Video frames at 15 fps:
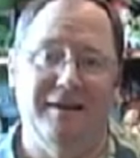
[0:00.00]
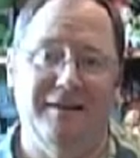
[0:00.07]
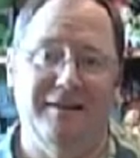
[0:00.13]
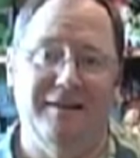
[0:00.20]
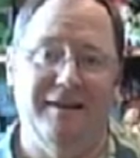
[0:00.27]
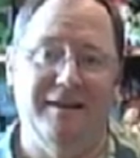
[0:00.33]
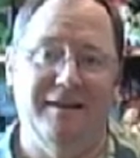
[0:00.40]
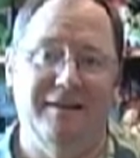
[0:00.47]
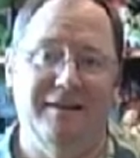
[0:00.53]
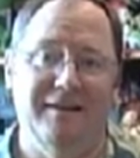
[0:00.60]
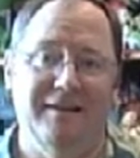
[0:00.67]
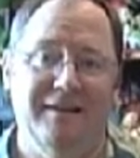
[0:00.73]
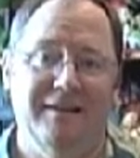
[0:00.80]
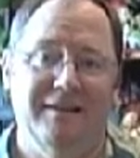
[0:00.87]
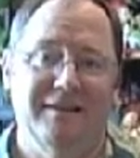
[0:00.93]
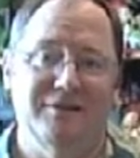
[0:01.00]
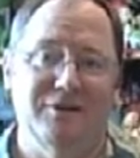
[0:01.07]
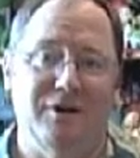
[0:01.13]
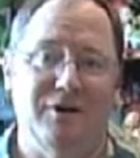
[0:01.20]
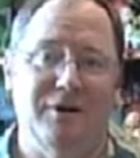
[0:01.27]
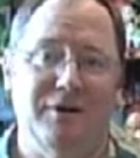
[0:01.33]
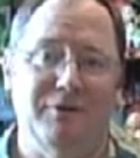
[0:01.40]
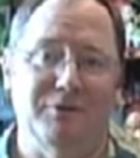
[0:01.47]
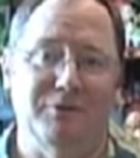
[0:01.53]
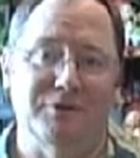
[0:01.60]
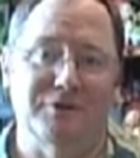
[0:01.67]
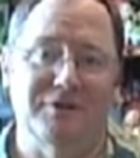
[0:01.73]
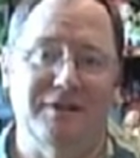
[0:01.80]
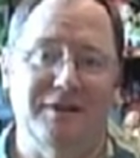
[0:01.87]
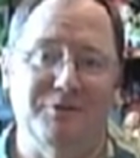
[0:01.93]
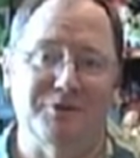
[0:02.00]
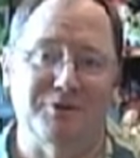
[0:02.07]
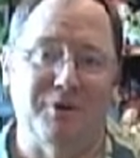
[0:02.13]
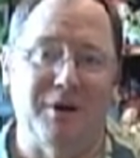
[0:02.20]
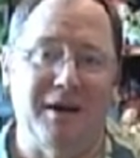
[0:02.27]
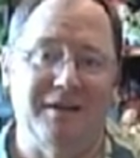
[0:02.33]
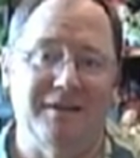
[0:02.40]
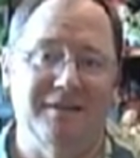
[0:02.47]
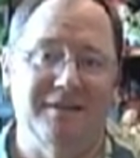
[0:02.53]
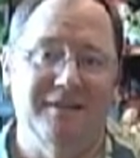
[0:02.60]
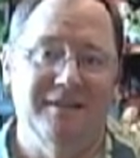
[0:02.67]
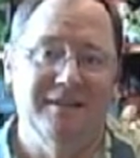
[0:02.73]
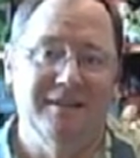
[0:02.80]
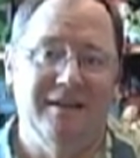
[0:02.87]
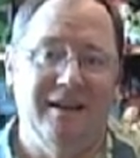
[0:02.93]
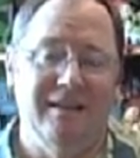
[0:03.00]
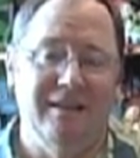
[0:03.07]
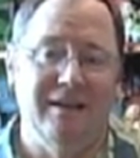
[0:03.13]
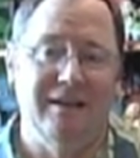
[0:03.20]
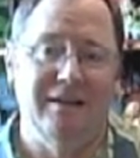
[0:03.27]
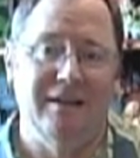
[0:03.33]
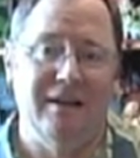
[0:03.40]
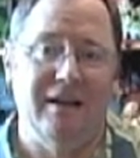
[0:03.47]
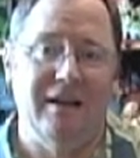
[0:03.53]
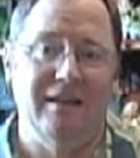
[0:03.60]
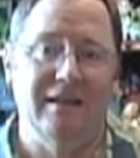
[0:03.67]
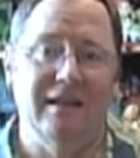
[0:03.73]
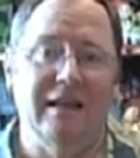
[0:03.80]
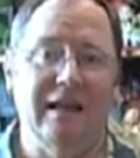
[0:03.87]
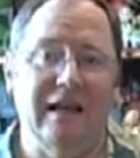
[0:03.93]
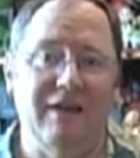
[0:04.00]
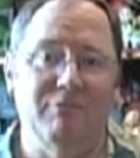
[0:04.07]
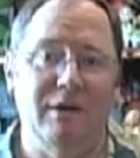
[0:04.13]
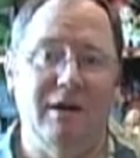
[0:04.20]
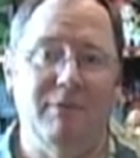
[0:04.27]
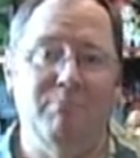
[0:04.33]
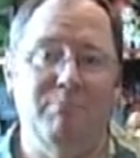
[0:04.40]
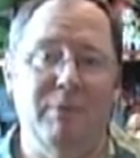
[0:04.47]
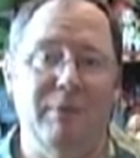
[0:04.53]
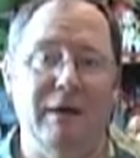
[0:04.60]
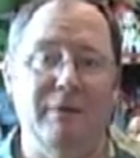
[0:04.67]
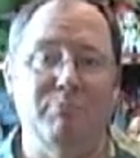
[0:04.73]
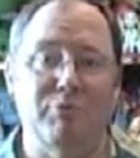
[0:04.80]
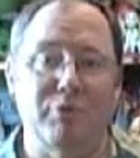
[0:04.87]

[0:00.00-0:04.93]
and so it was great. And then they gave me a big